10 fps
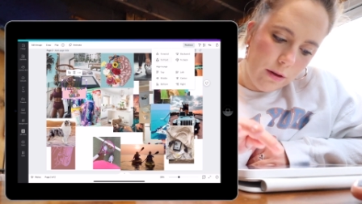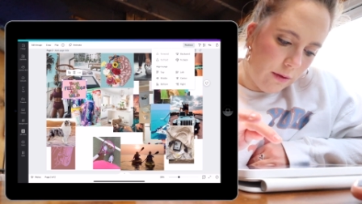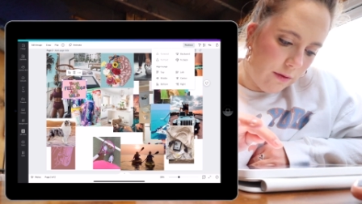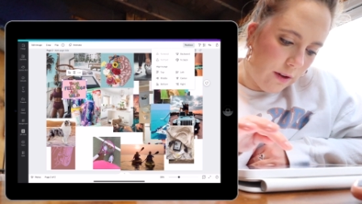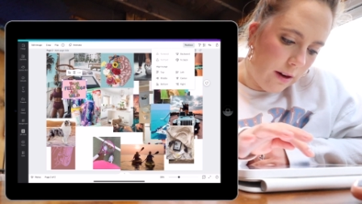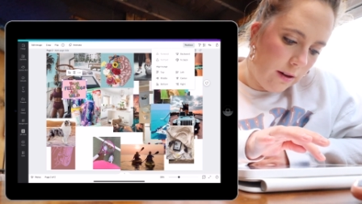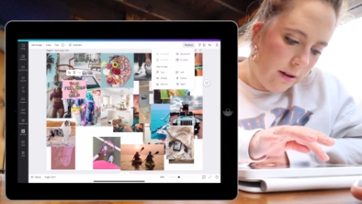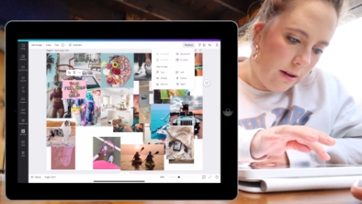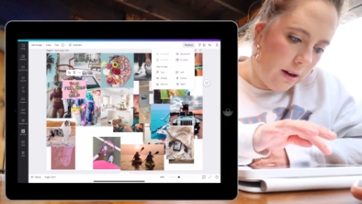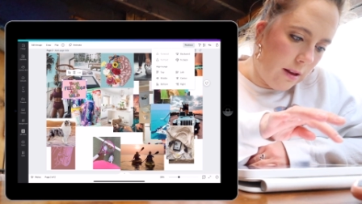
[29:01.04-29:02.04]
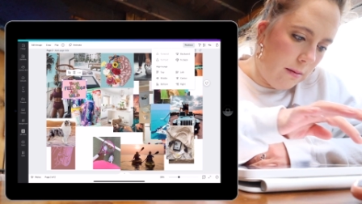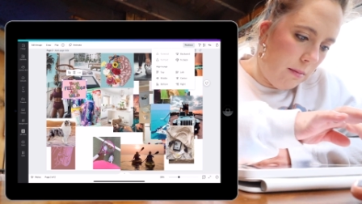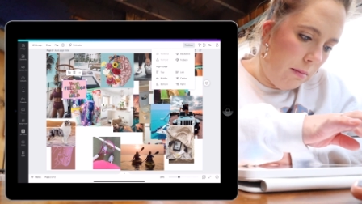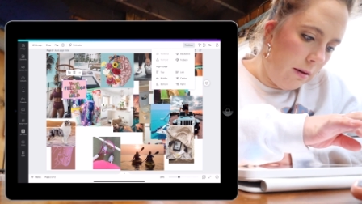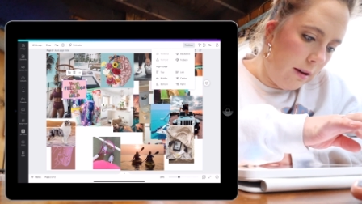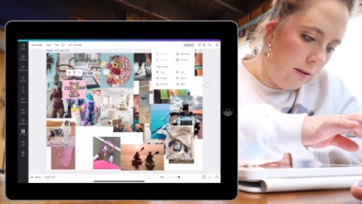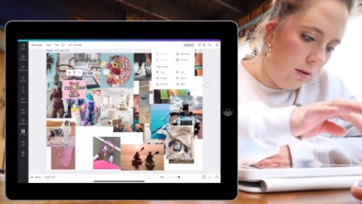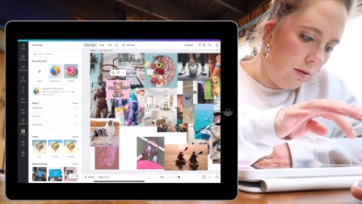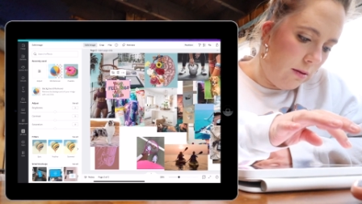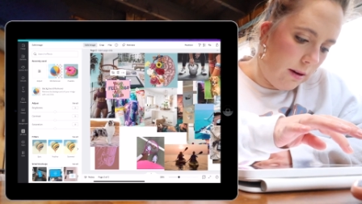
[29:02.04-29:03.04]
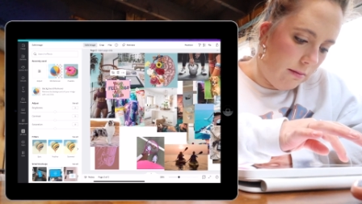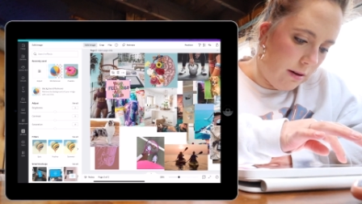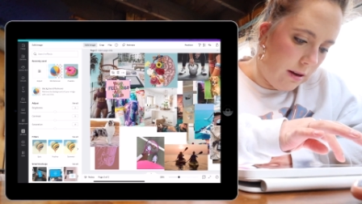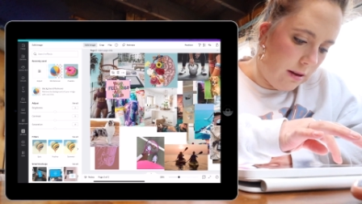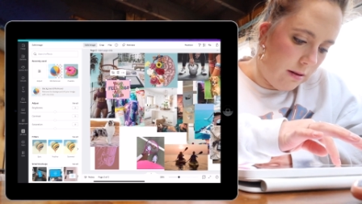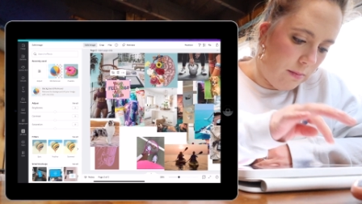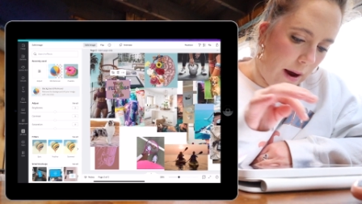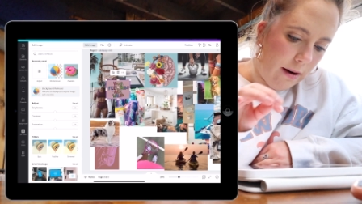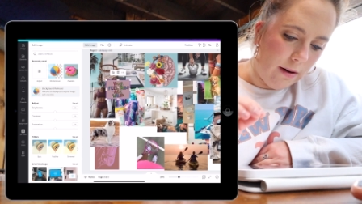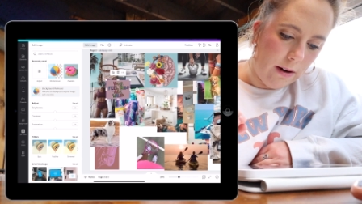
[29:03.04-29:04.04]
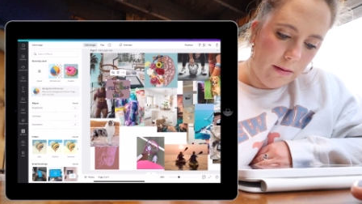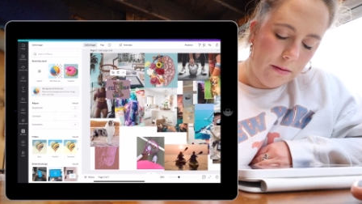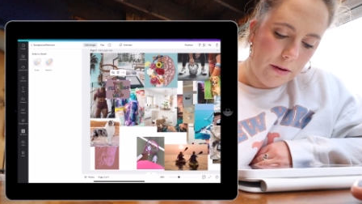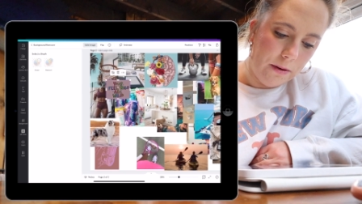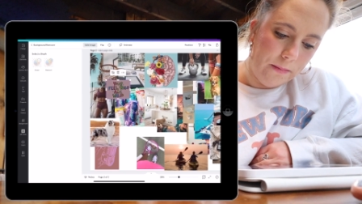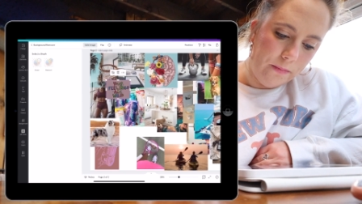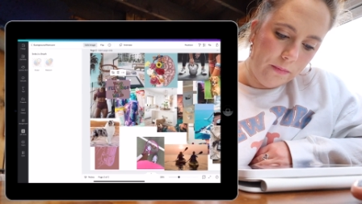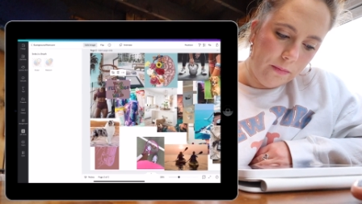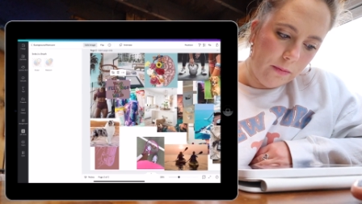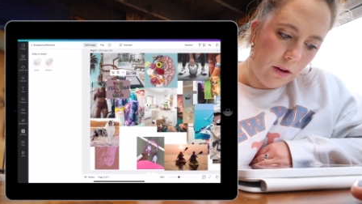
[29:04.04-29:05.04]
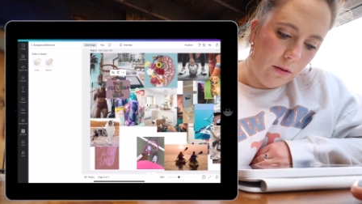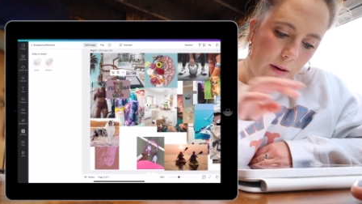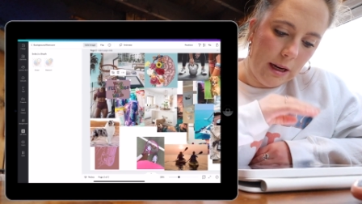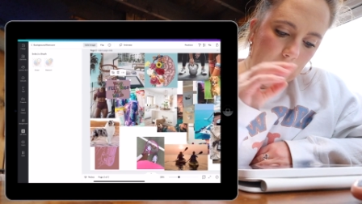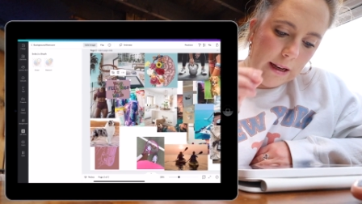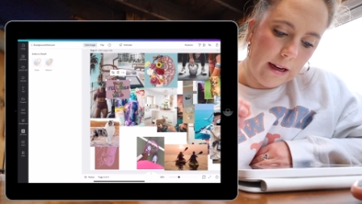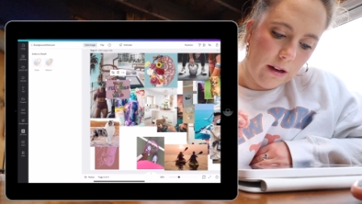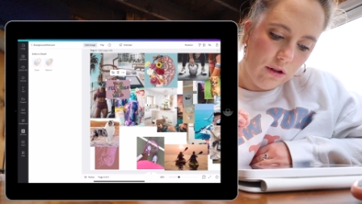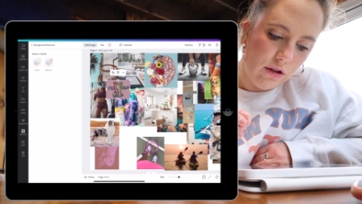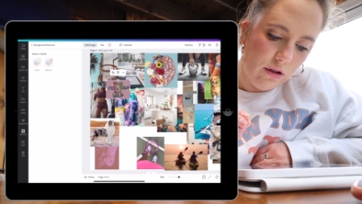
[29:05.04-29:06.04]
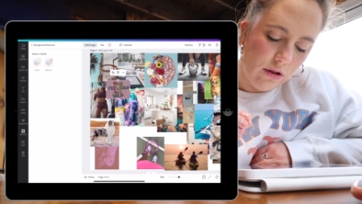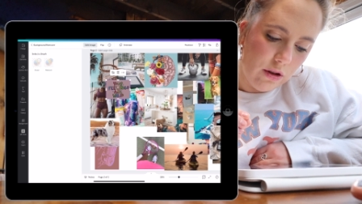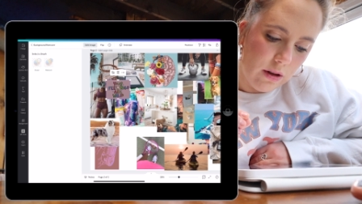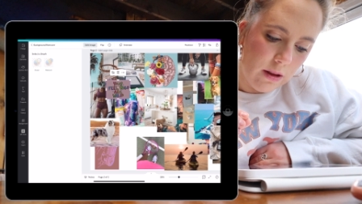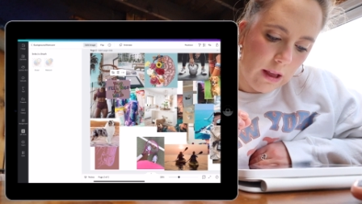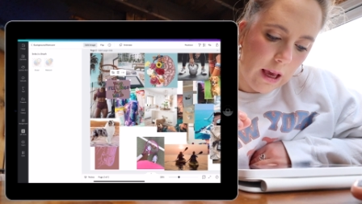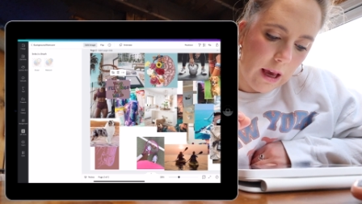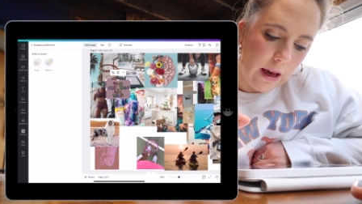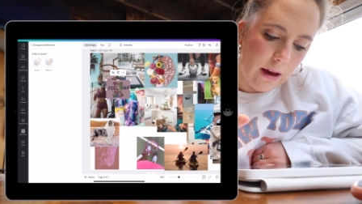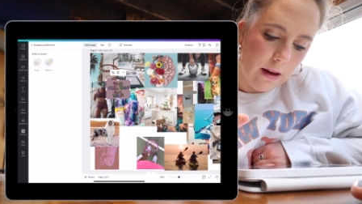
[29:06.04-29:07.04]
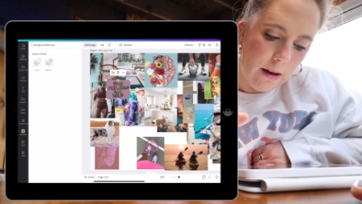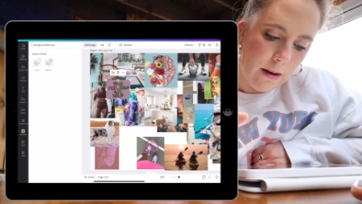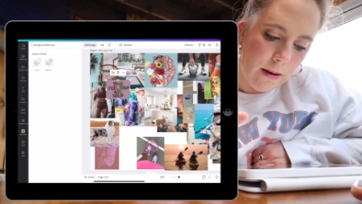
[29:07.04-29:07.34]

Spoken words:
to front, and then maybe let's also get rid of this background. So we're gonna ditch the